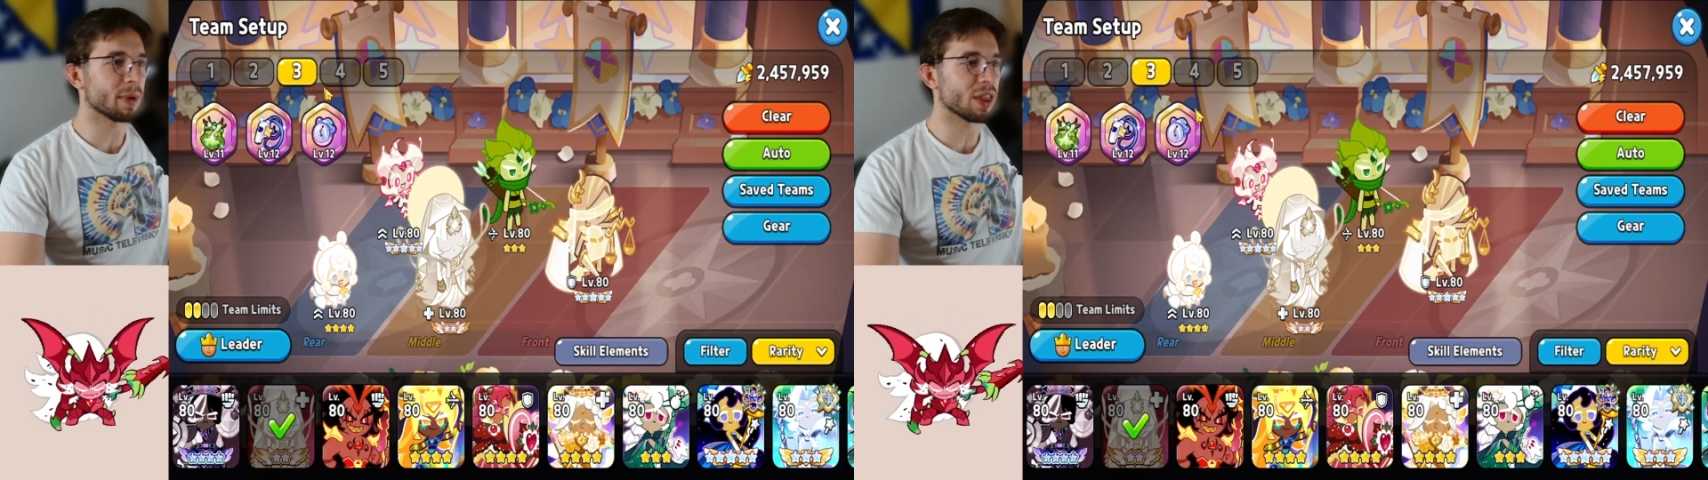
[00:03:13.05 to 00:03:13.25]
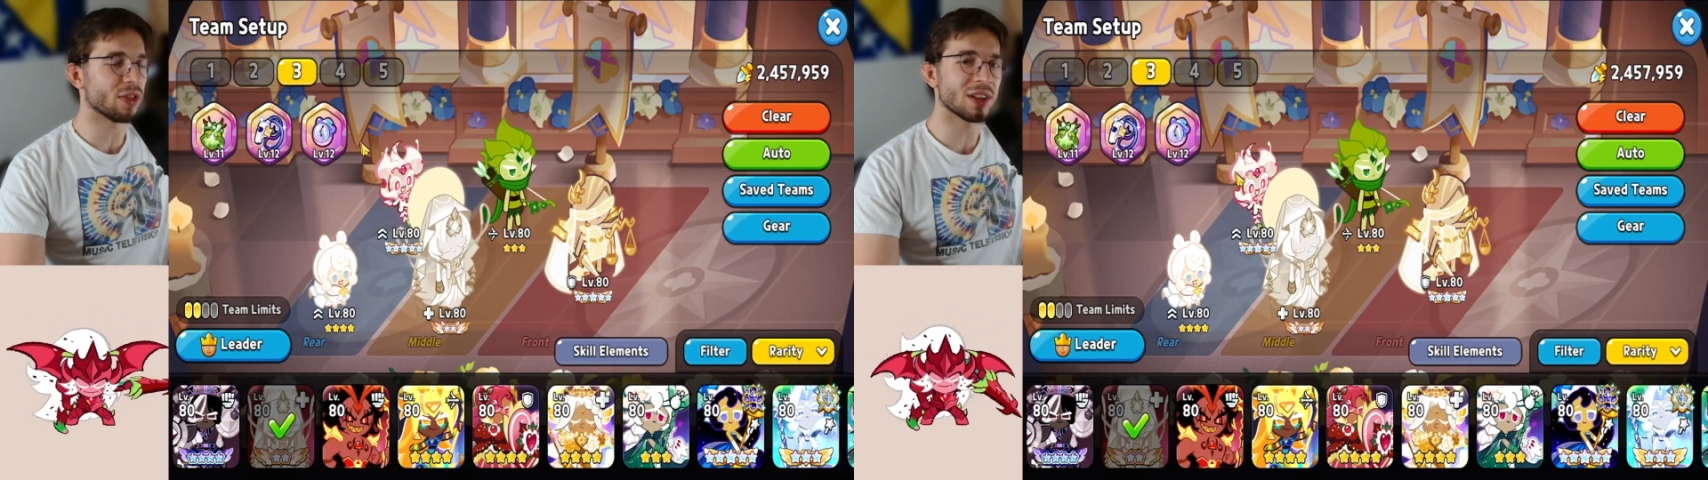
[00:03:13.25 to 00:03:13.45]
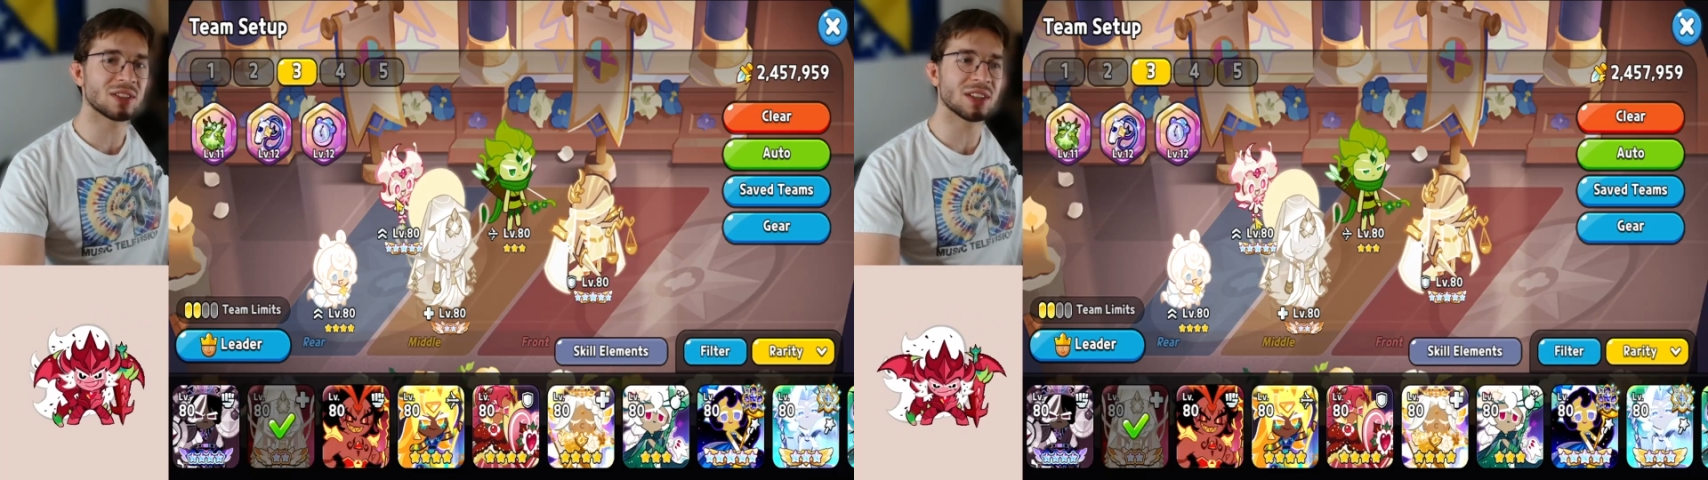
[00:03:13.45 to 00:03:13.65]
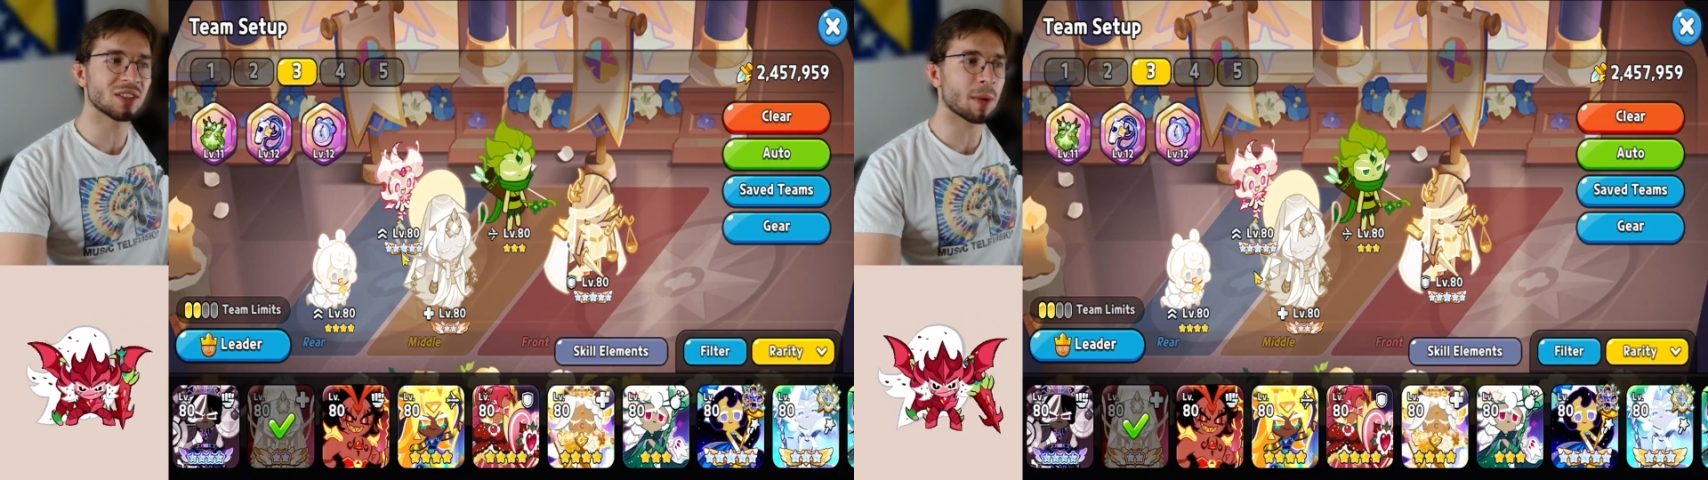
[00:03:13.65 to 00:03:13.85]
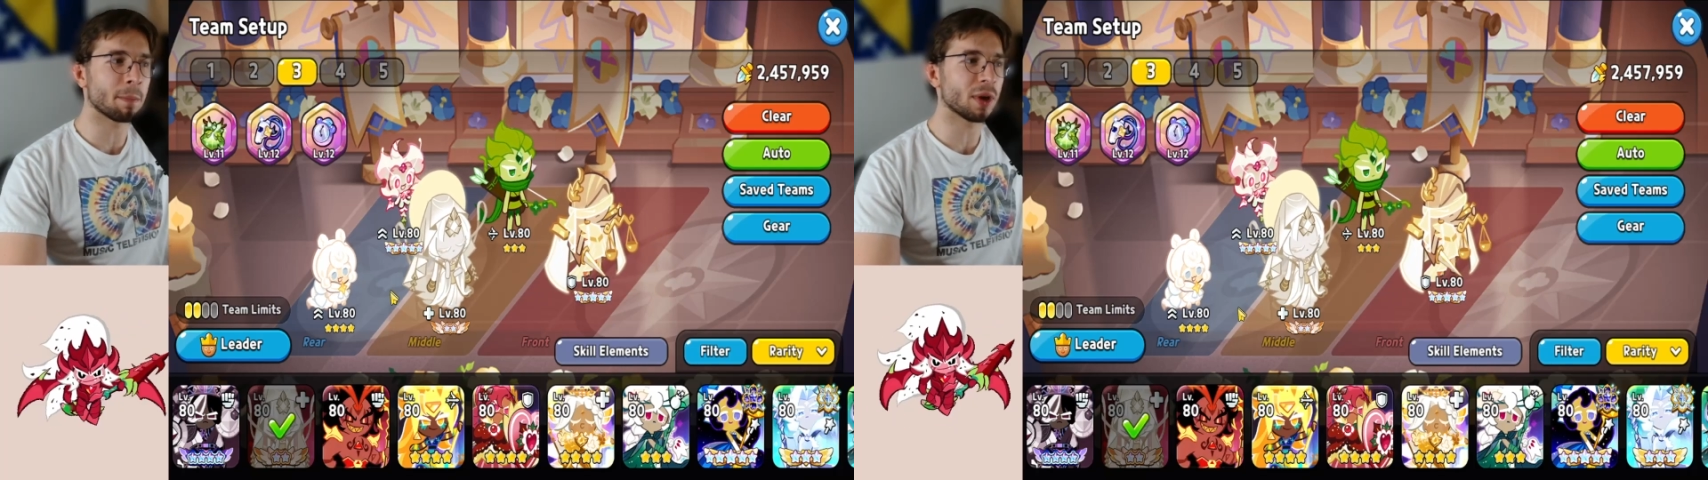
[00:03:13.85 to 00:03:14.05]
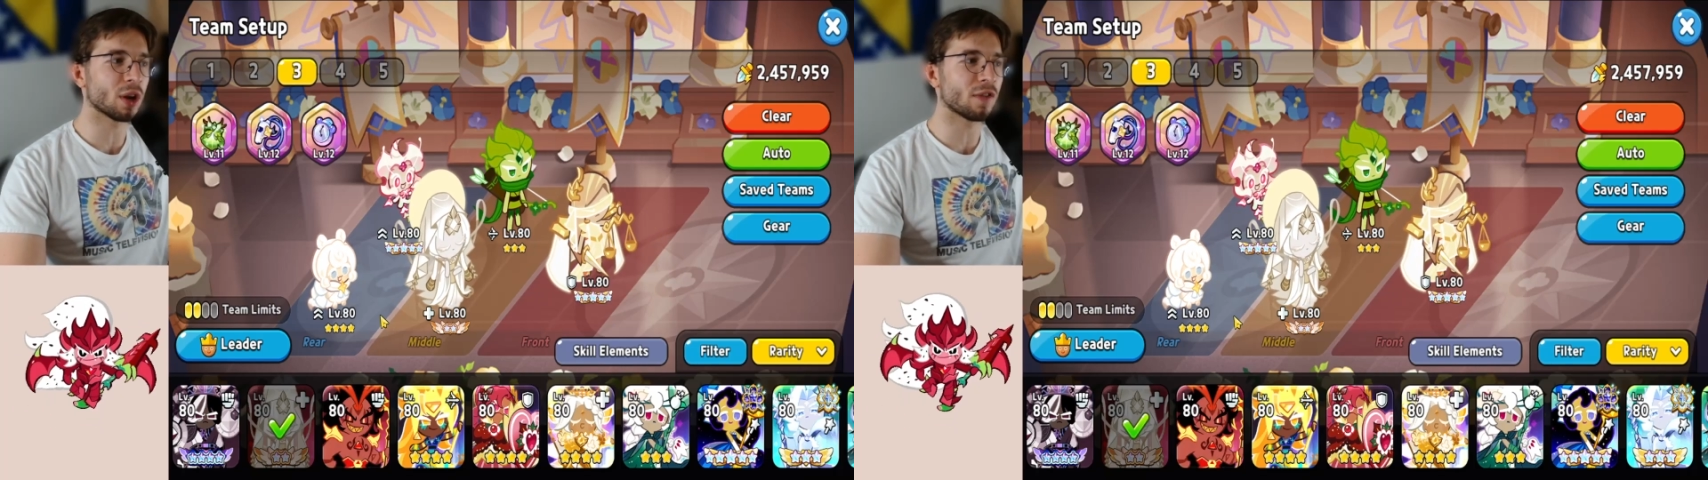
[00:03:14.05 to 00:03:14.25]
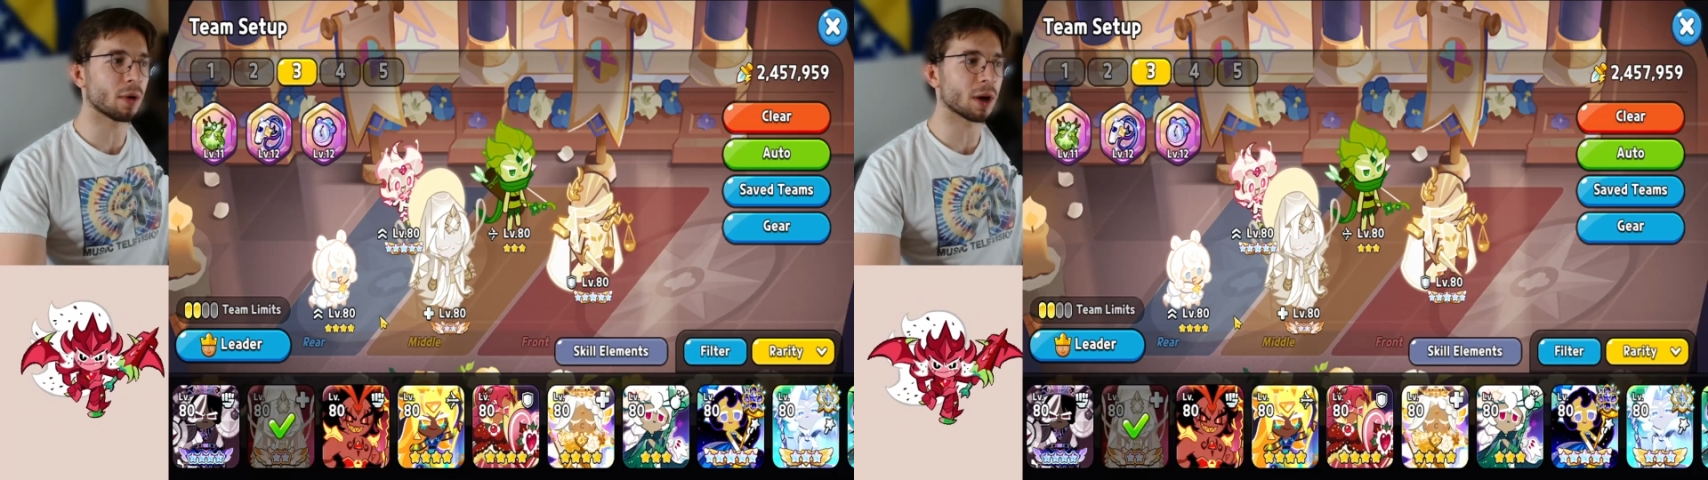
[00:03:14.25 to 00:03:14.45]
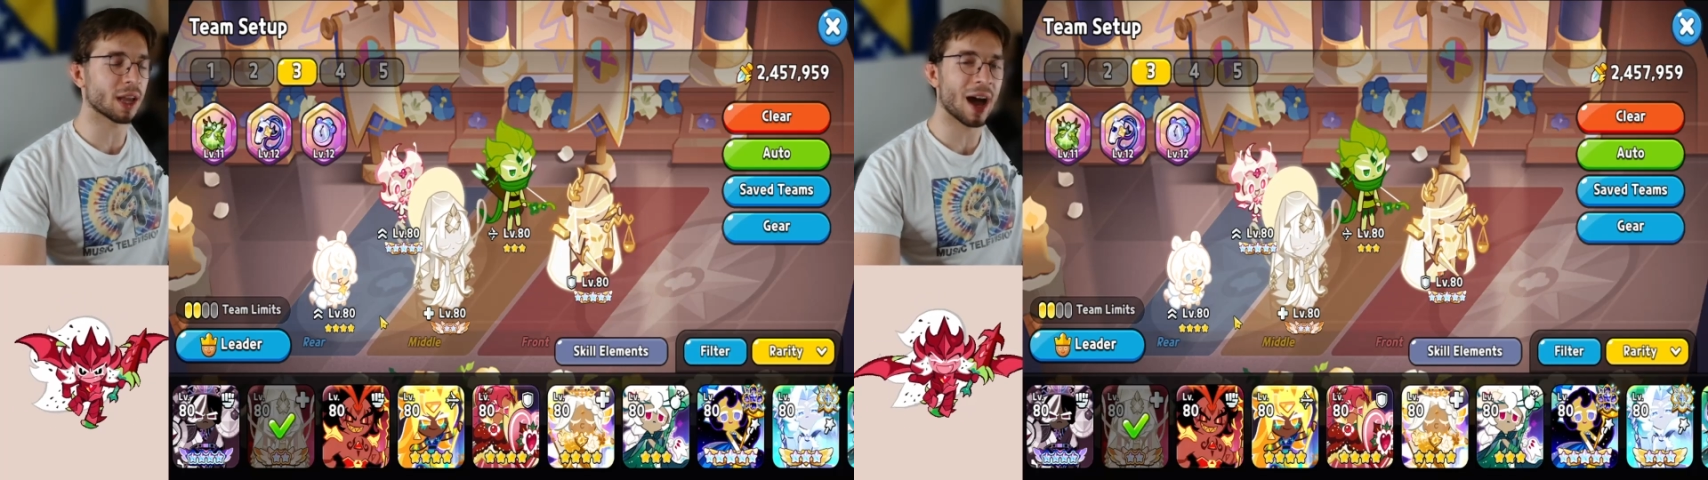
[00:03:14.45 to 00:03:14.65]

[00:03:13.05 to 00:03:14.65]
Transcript: and this is a bit of a